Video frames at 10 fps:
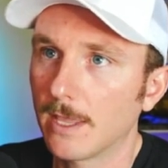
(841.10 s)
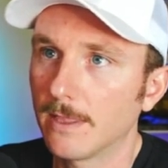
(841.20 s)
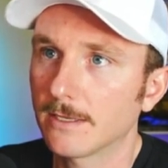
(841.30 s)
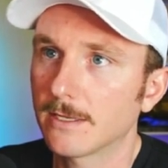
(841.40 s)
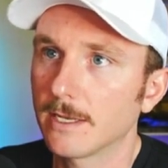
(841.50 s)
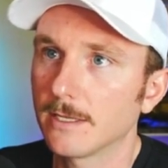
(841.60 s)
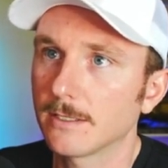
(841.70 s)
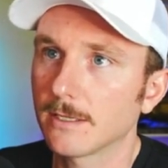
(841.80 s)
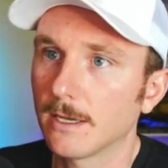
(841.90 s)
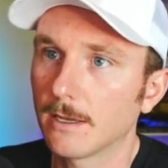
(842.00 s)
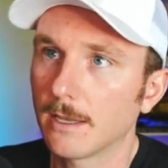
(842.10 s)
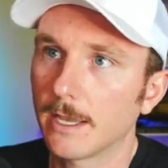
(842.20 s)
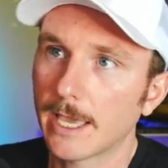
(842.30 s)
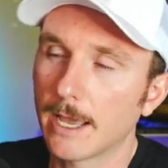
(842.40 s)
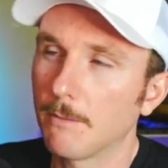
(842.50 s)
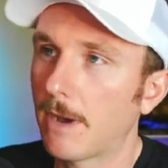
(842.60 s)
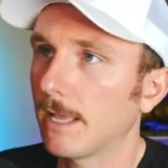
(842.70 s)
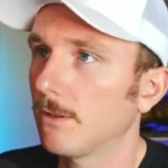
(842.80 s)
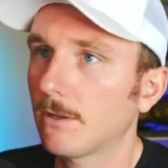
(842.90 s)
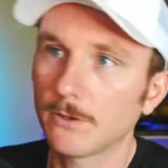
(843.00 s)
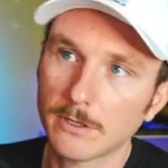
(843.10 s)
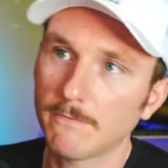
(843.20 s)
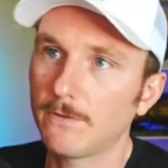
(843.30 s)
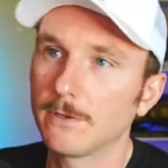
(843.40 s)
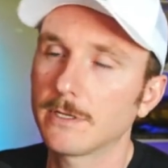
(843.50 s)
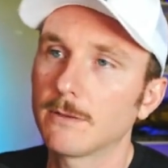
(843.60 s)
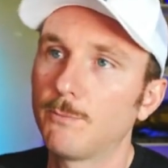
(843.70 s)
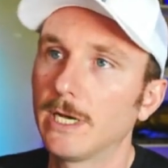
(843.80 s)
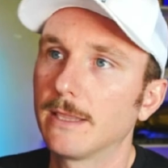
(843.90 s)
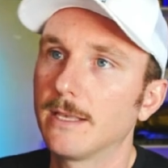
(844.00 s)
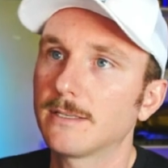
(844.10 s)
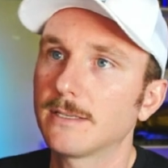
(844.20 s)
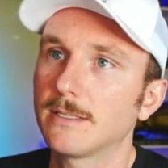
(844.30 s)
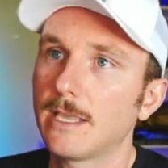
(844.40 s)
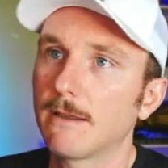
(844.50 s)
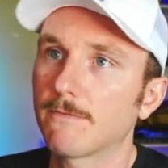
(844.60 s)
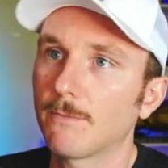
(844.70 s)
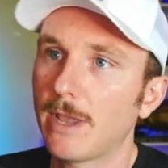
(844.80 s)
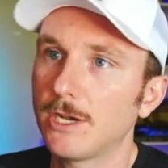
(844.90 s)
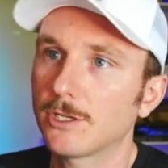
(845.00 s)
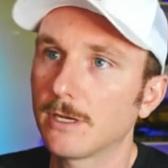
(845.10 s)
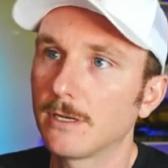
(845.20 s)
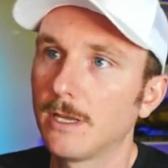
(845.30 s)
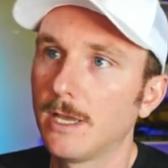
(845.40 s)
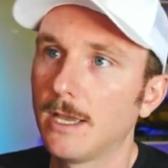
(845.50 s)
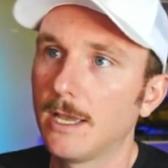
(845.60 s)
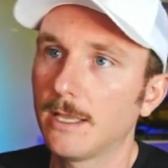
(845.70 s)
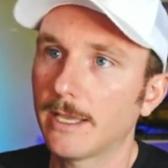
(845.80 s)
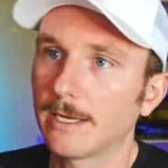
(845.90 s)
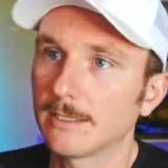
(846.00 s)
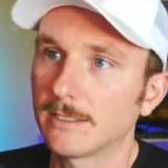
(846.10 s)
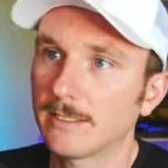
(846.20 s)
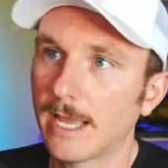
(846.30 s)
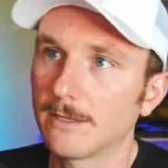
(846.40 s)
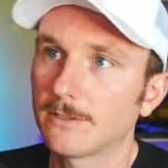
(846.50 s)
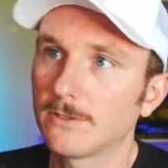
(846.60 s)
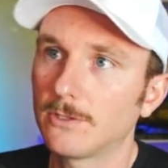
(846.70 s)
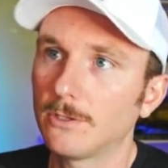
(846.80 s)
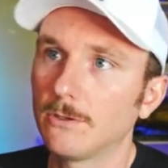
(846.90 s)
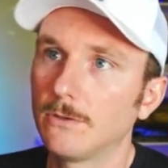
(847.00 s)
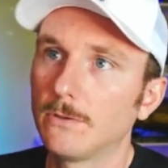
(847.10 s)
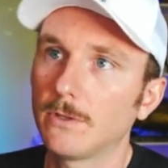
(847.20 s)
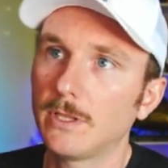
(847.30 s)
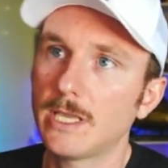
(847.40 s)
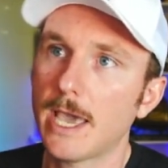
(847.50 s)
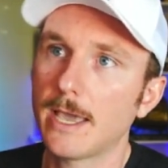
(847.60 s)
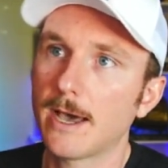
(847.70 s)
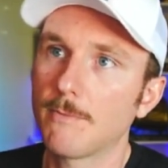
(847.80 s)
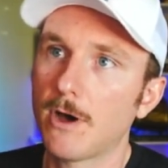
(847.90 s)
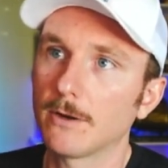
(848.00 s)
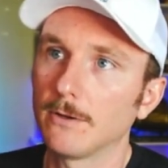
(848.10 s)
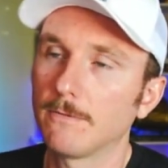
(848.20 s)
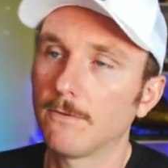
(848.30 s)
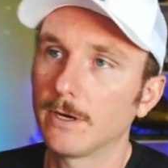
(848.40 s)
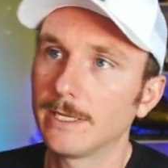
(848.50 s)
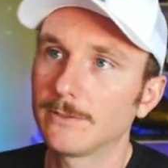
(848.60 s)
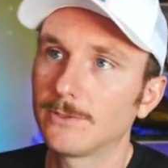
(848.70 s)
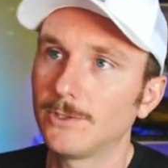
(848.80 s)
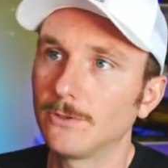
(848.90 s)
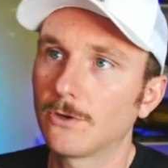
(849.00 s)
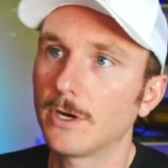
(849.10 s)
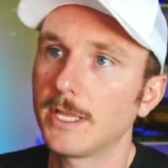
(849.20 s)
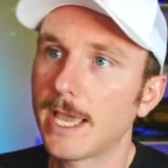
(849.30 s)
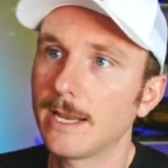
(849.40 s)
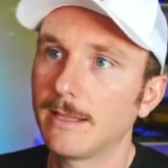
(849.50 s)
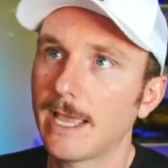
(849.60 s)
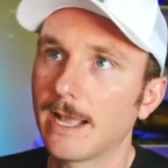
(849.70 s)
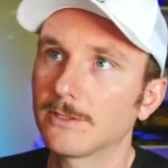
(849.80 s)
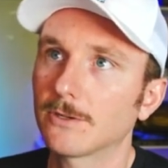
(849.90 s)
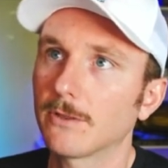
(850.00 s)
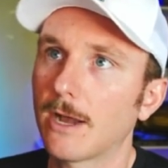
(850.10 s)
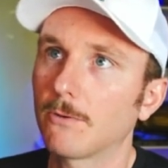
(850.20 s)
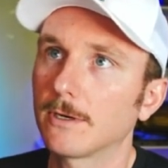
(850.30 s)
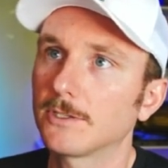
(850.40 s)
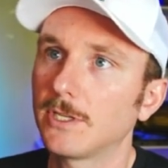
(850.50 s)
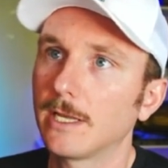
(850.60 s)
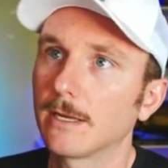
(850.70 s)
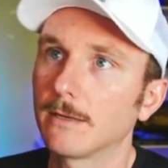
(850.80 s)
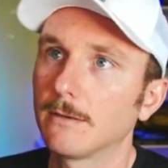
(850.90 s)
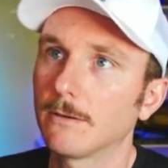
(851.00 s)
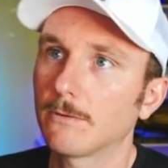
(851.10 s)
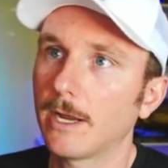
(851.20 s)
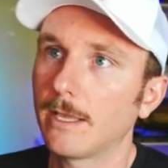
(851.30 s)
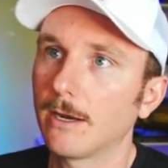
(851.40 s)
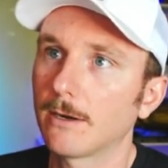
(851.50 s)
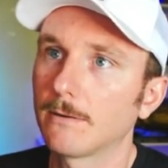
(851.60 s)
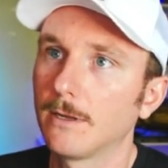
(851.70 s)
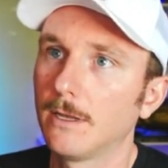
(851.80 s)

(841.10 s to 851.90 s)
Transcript: And this is, again, it might look a little confusing, but this is the information that is sent to the AI model for it to create the answer that we're seeing right here.